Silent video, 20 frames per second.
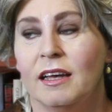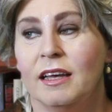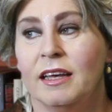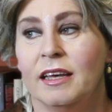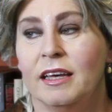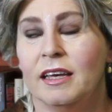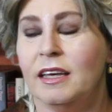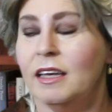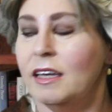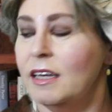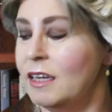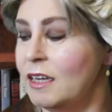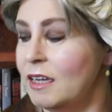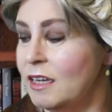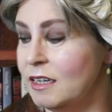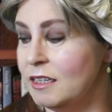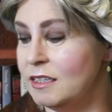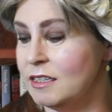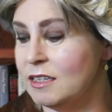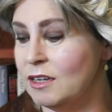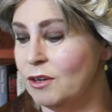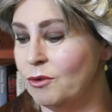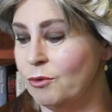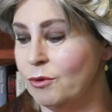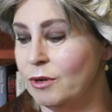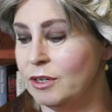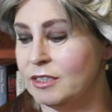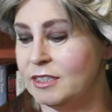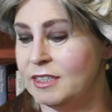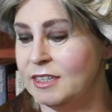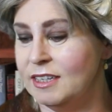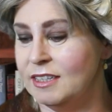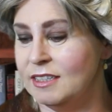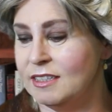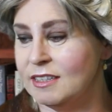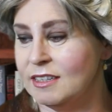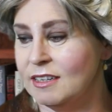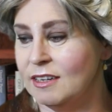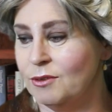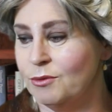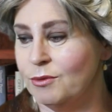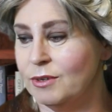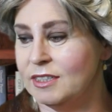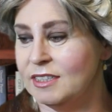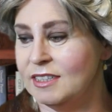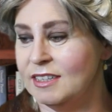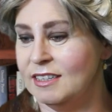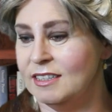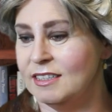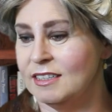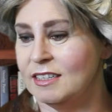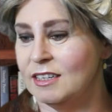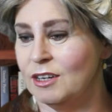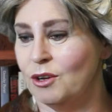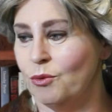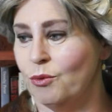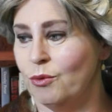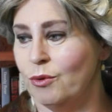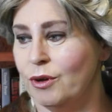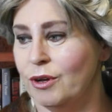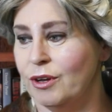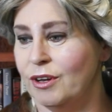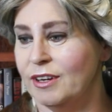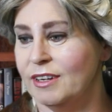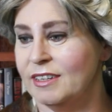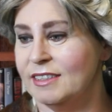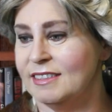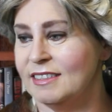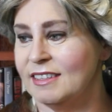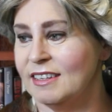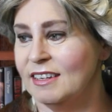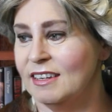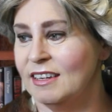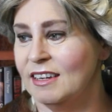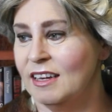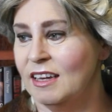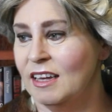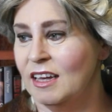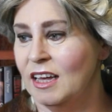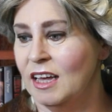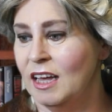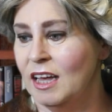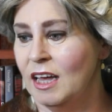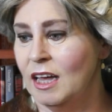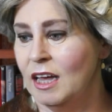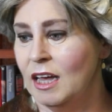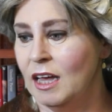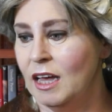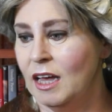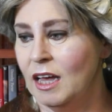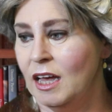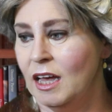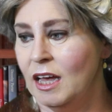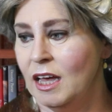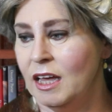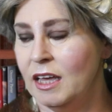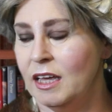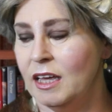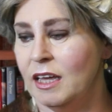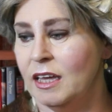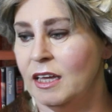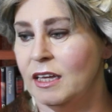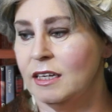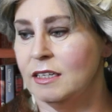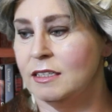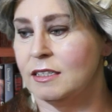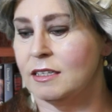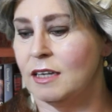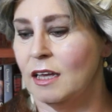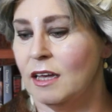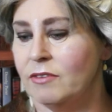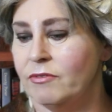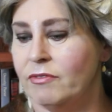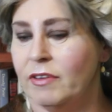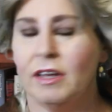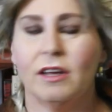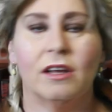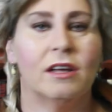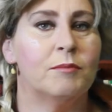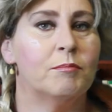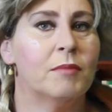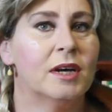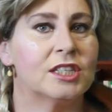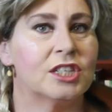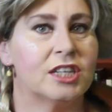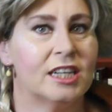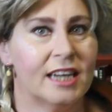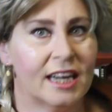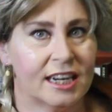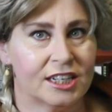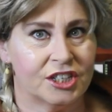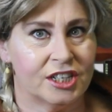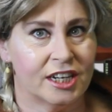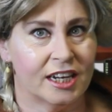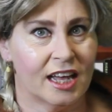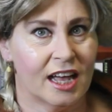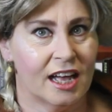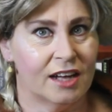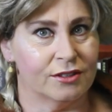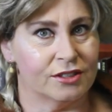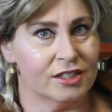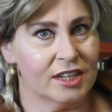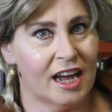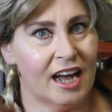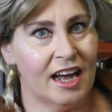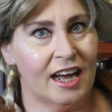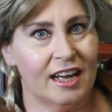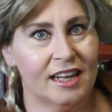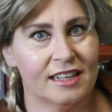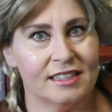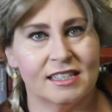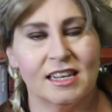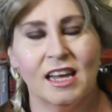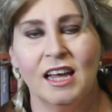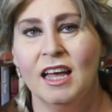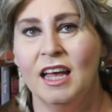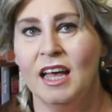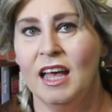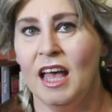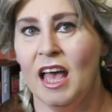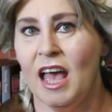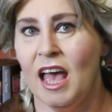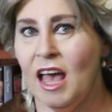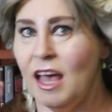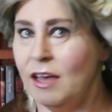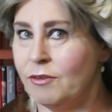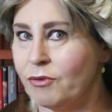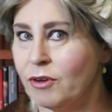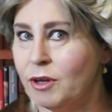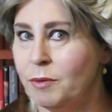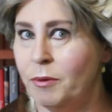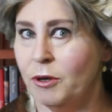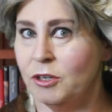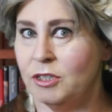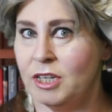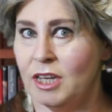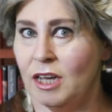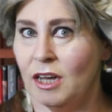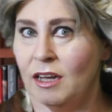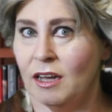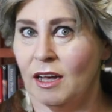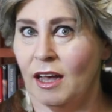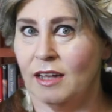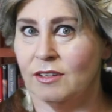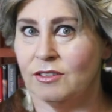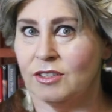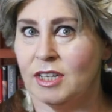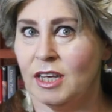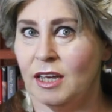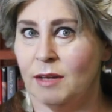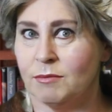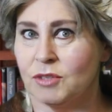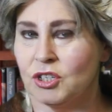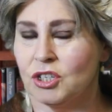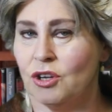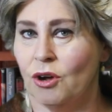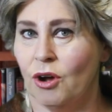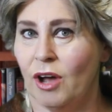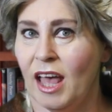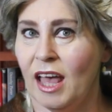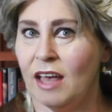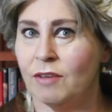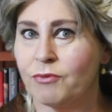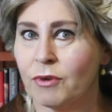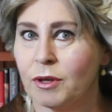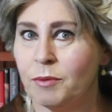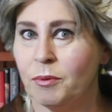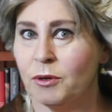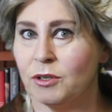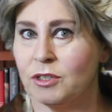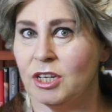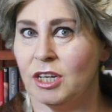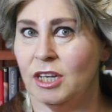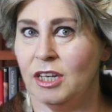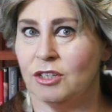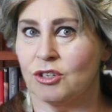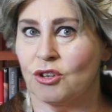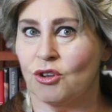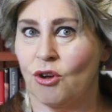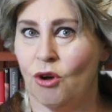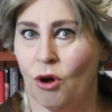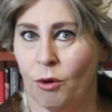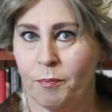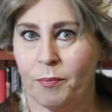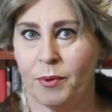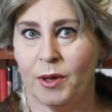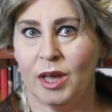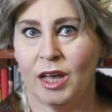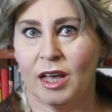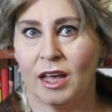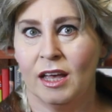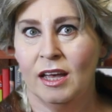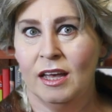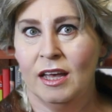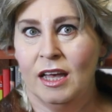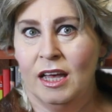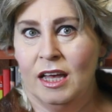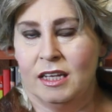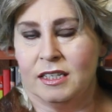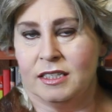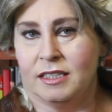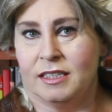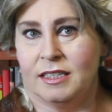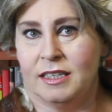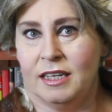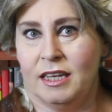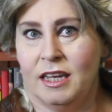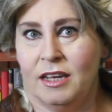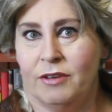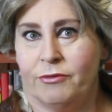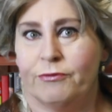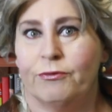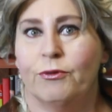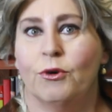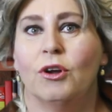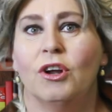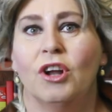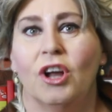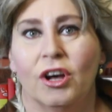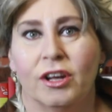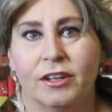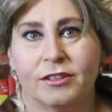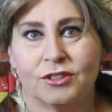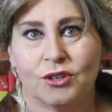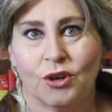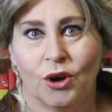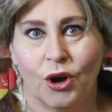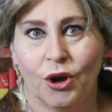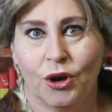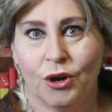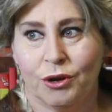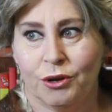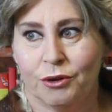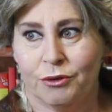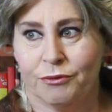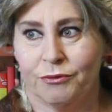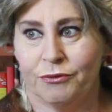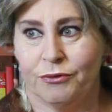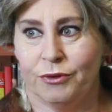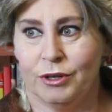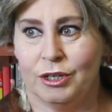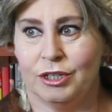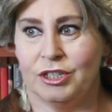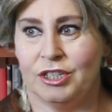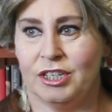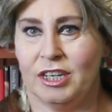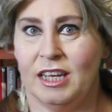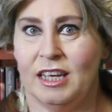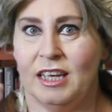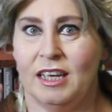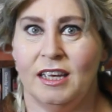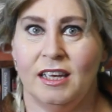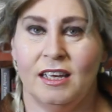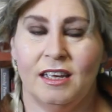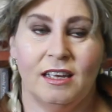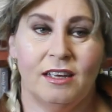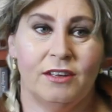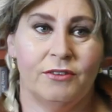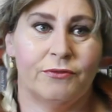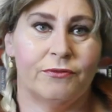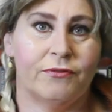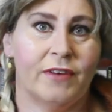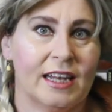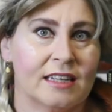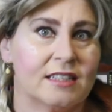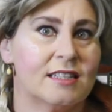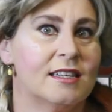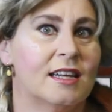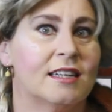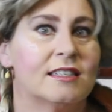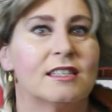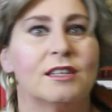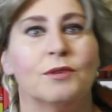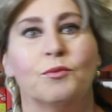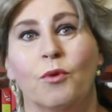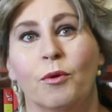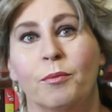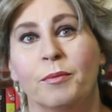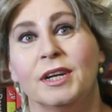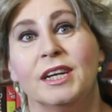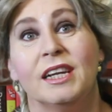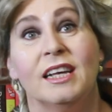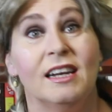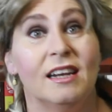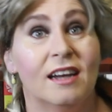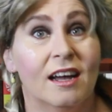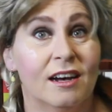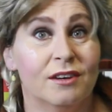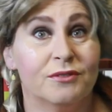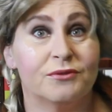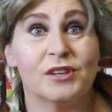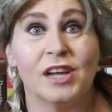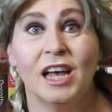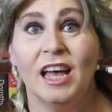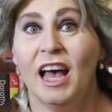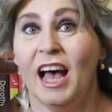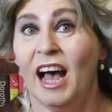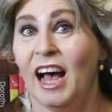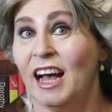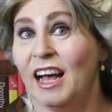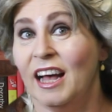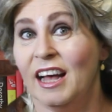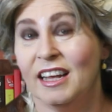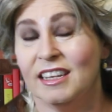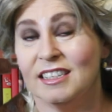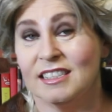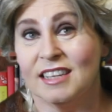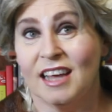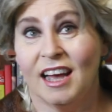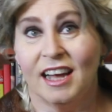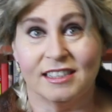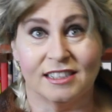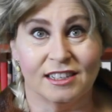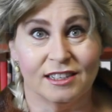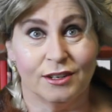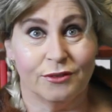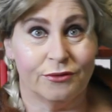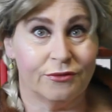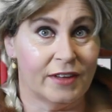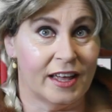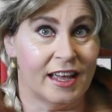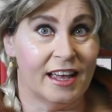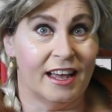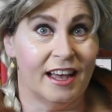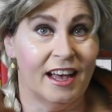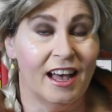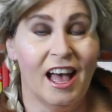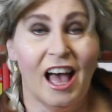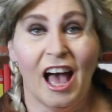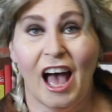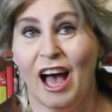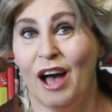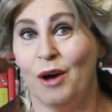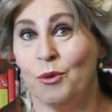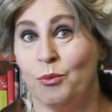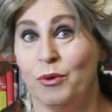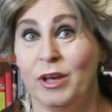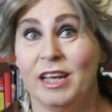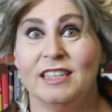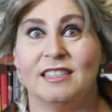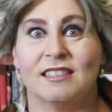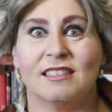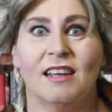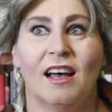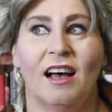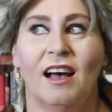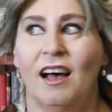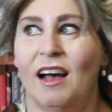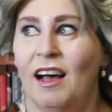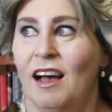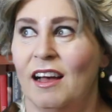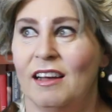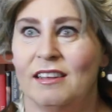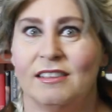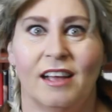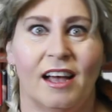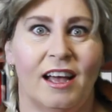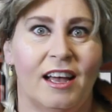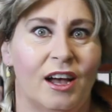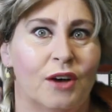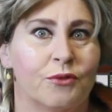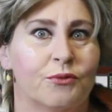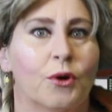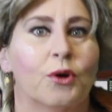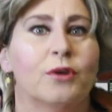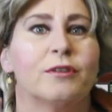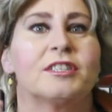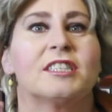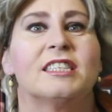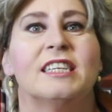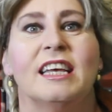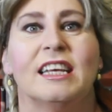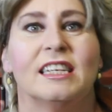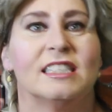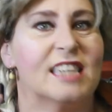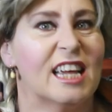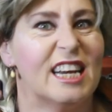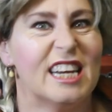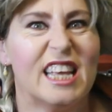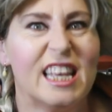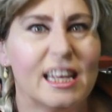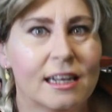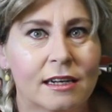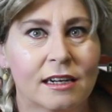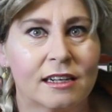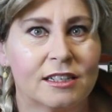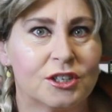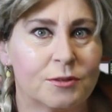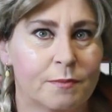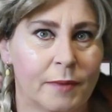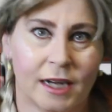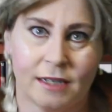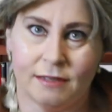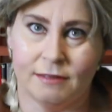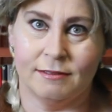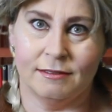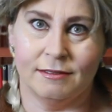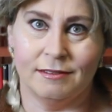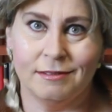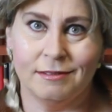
he is, what is the word? He is very much lashing out at everybody around him. So everybody is copying the fallout of the fact that the woman he loved has had an affair with, of all things, an Englishman.